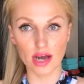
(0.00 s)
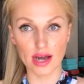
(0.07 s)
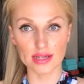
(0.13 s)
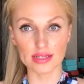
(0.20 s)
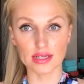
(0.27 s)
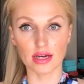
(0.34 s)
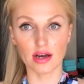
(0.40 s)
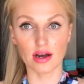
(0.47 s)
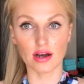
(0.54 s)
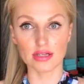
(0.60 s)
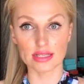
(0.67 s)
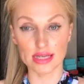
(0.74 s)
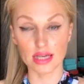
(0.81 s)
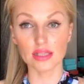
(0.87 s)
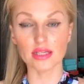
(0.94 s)
as a
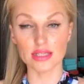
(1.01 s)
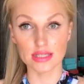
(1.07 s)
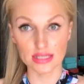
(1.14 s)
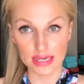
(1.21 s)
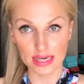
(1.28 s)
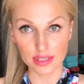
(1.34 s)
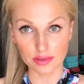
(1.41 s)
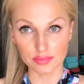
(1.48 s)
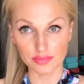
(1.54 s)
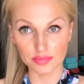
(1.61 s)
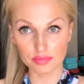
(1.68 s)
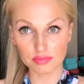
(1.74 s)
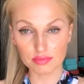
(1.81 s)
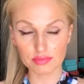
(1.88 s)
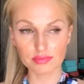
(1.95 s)
sunless tan
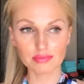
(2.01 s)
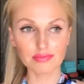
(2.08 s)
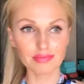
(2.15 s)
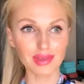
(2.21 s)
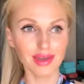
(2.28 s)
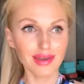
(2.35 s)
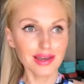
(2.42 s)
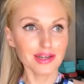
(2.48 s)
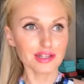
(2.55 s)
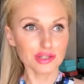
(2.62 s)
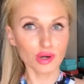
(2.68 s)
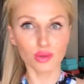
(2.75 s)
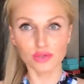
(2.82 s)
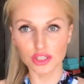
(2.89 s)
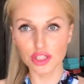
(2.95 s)

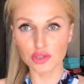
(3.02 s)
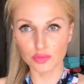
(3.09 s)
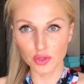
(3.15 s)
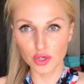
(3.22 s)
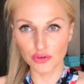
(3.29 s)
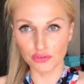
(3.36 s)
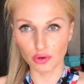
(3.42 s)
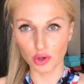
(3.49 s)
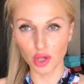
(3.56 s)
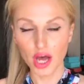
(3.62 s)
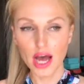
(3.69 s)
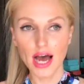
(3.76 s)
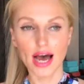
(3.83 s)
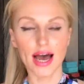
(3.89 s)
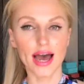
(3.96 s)
so which is beautiful
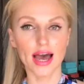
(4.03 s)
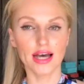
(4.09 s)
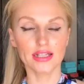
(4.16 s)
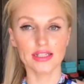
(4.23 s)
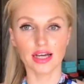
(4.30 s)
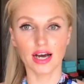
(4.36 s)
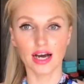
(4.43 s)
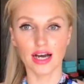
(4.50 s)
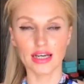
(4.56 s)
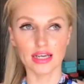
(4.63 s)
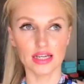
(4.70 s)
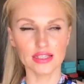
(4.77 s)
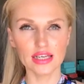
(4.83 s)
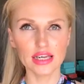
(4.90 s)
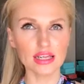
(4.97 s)
and uh,
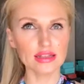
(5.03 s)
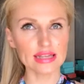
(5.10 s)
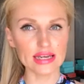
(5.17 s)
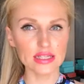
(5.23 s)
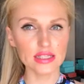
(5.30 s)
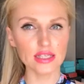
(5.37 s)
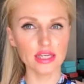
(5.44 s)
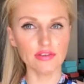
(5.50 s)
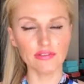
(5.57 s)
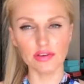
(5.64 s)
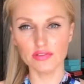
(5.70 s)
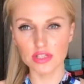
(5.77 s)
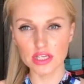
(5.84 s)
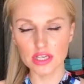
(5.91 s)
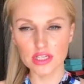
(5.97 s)
i think in
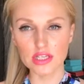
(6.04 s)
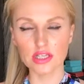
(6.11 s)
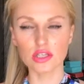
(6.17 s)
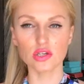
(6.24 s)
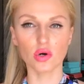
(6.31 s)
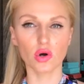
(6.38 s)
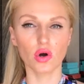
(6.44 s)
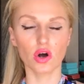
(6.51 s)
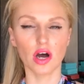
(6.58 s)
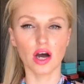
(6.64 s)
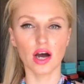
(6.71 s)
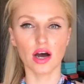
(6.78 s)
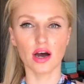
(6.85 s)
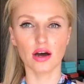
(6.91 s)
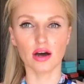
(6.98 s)
1950s so
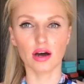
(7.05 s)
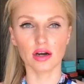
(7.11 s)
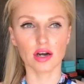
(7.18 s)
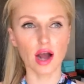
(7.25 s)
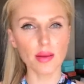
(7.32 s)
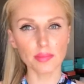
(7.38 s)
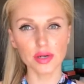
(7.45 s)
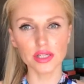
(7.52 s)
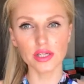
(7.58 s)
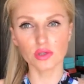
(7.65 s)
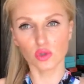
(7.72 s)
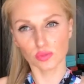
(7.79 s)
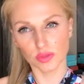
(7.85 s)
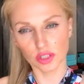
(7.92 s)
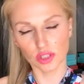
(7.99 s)
uh, company
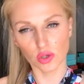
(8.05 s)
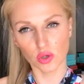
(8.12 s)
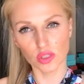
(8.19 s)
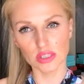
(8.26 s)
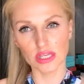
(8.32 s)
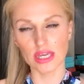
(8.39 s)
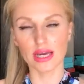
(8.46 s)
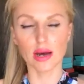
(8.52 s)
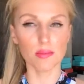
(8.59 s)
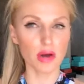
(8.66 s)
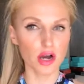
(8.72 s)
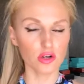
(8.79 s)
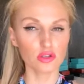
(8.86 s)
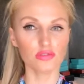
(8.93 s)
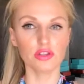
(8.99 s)
Coppertone they come
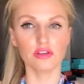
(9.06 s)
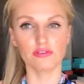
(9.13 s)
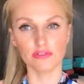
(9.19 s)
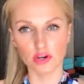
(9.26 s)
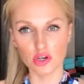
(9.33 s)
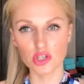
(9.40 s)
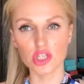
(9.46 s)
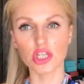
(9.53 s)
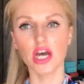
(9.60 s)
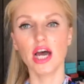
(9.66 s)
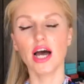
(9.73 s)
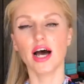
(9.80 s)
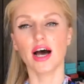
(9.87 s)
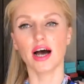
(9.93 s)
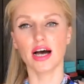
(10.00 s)
out with the first
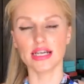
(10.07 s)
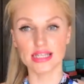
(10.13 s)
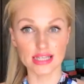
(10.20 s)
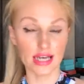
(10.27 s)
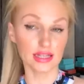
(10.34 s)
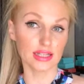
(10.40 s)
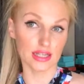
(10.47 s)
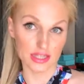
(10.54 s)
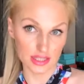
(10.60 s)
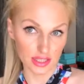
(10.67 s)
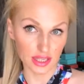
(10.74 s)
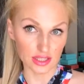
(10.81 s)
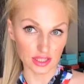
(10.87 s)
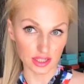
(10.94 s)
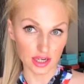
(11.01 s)
uh, sunless
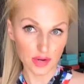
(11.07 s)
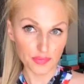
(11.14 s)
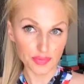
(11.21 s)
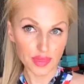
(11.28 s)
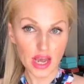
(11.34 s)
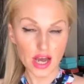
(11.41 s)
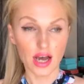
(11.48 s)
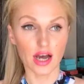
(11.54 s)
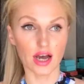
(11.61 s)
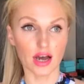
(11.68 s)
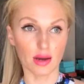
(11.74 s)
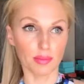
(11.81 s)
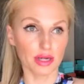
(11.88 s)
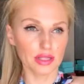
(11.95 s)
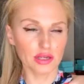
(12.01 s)
tanner
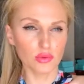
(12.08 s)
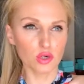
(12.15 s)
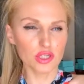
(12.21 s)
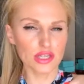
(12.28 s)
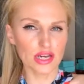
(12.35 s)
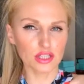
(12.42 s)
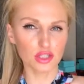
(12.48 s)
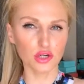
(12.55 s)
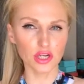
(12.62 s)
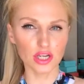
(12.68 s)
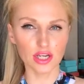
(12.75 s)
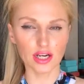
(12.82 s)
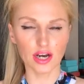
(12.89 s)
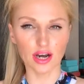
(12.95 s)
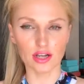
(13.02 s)
uh, but it was
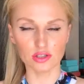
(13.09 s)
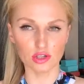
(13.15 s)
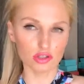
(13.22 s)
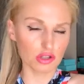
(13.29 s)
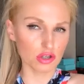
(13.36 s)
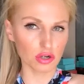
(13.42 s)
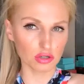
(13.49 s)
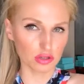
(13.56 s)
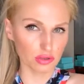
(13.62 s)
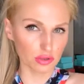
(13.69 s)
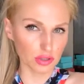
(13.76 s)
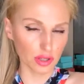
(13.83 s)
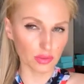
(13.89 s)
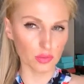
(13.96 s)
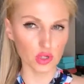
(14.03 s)
actually uh, not so
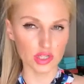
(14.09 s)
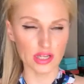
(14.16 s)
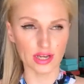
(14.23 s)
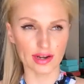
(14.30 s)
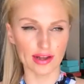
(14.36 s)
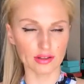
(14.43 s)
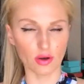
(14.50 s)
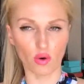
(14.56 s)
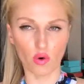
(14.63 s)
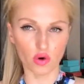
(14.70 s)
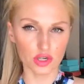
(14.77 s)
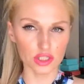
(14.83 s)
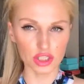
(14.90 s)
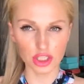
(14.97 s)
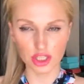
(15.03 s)
good it was like kind of
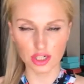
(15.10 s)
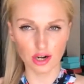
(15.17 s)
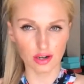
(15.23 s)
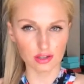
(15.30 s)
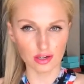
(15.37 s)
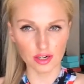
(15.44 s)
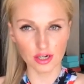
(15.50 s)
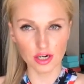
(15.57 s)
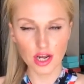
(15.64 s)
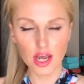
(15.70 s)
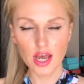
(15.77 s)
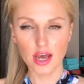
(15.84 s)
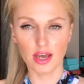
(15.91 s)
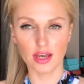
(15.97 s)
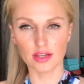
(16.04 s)
orangey color
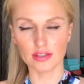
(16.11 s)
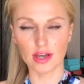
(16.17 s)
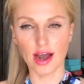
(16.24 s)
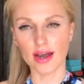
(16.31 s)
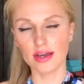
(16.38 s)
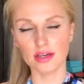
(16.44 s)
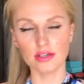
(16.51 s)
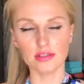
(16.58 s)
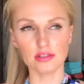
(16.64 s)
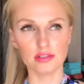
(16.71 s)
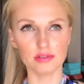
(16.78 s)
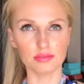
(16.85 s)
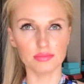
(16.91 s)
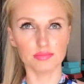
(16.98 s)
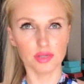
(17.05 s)
and I
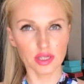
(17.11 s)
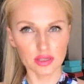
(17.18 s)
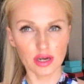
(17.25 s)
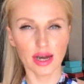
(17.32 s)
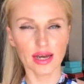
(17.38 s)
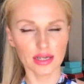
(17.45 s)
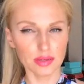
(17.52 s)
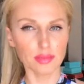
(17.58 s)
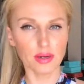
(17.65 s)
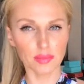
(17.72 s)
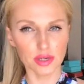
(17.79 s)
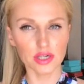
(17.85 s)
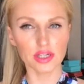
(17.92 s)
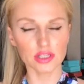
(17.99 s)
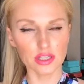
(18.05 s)
uh, I
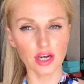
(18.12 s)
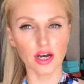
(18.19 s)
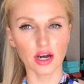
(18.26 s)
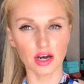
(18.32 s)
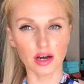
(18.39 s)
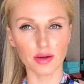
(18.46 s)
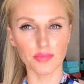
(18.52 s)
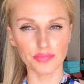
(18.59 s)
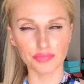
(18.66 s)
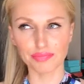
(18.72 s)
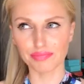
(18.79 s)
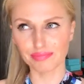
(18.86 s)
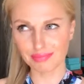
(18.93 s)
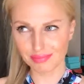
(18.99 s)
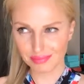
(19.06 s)
remember it um,
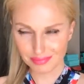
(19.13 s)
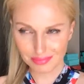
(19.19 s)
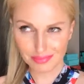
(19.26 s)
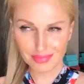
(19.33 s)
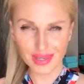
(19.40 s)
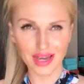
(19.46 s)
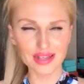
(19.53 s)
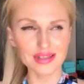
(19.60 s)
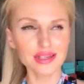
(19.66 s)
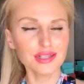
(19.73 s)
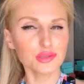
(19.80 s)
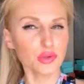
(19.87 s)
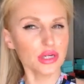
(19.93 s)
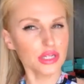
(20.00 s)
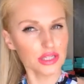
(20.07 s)
I think
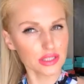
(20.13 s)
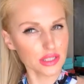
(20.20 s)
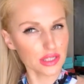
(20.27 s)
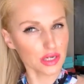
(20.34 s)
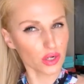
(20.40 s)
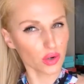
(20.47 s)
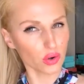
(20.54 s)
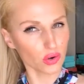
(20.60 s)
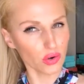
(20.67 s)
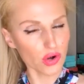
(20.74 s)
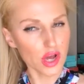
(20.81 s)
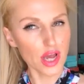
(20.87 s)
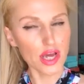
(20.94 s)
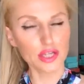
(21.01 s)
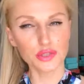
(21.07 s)
20 years ago
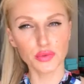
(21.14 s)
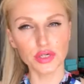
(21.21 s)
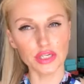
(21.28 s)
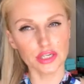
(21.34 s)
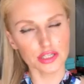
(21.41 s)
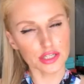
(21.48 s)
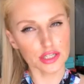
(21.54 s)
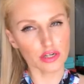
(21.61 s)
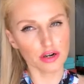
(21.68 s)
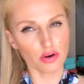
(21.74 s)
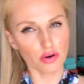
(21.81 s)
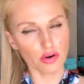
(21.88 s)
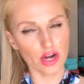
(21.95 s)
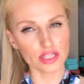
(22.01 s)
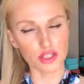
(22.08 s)
20 years
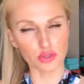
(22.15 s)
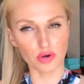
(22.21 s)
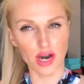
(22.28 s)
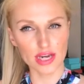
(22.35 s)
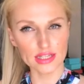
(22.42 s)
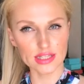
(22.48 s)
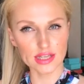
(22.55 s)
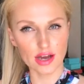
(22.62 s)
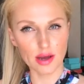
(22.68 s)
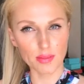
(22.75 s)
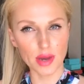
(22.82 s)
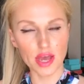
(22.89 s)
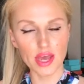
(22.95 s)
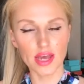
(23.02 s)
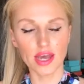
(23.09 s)
ago I tried some
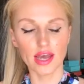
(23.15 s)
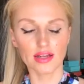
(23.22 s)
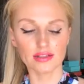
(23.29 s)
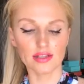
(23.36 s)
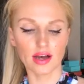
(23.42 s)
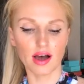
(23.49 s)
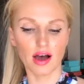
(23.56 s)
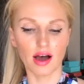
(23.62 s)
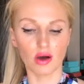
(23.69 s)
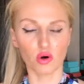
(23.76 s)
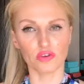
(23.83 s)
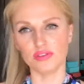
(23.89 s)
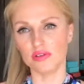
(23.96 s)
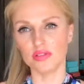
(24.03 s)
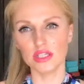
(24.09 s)
and uh, or
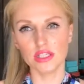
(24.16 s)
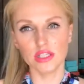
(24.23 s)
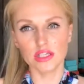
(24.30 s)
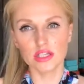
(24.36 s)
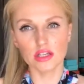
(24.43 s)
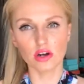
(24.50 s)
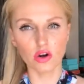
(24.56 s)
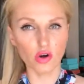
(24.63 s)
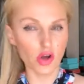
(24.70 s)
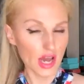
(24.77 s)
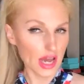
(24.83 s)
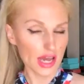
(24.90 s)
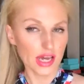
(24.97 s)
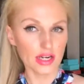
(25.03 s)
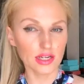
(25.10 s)
15 years ago
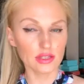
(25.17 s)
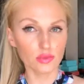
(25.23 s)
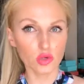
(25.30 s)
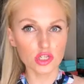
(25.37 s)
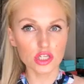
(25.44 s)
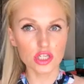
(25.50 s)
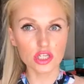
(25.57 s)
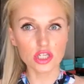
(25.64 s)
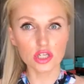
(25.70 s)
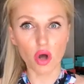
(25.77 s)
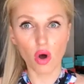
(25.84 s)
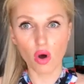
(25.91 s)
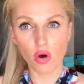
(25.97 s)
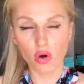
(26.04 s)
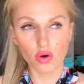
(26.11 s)
and it was
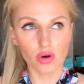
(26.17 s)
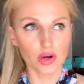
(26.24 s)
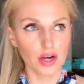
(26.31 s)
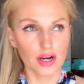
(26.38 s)
so